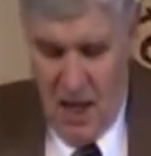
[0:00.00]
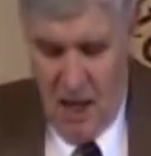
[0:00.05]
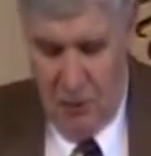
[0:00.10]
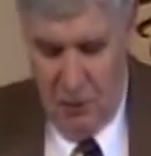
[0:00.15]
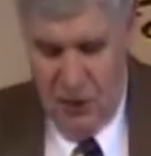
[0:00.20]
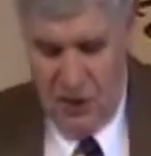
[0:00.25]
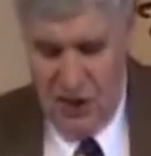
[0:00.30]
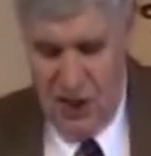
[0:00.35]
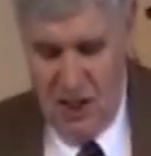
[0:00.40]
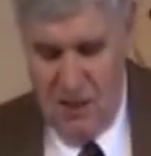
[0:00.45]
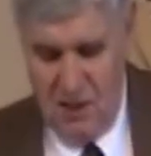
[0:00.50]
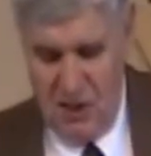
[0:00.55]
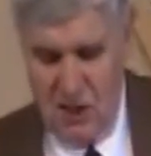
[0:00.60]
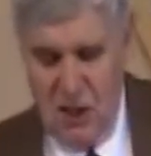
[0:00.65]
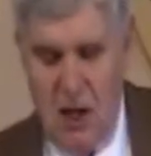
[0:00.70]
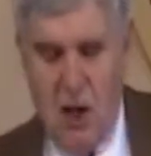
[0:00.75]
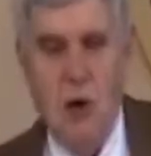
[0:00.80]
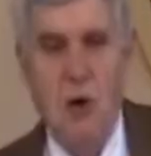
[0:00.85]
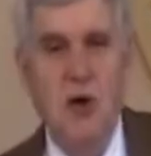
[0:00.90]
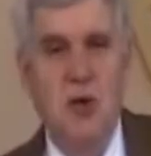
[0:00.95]
It would seem
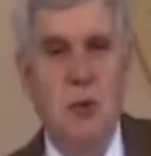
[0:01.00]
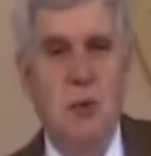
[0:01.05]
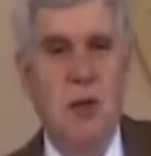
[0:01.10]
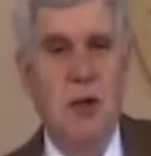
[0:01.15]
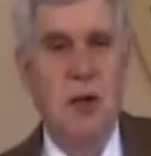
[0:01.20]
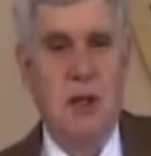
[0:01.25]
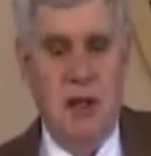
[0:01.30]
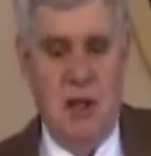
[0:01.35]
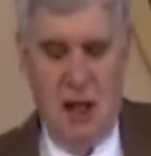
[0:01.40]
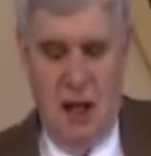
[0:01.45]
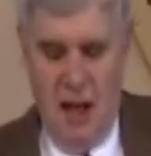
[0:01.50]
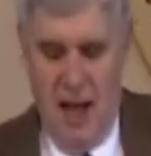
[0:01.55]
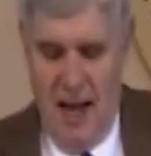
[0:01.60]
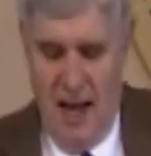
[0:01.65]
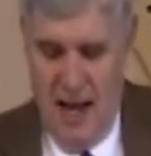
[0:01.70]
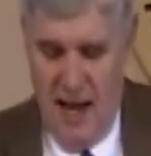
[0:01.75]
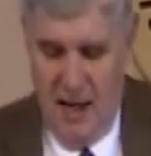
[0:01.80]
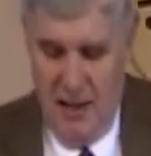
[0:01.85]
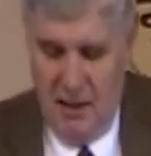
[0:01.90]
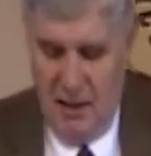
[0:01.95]
as long as we're in the
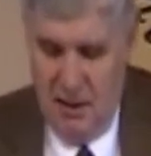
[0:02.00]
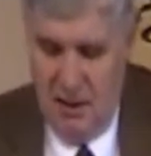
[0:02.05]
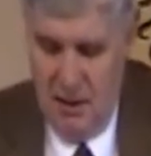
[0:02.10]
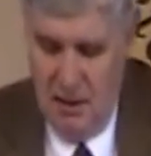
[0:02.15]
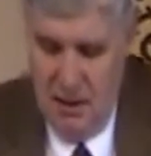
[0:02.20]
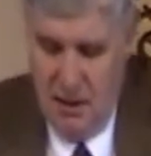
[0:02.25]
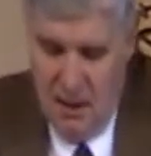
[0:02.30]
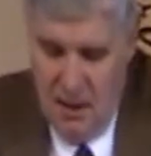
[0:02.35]
light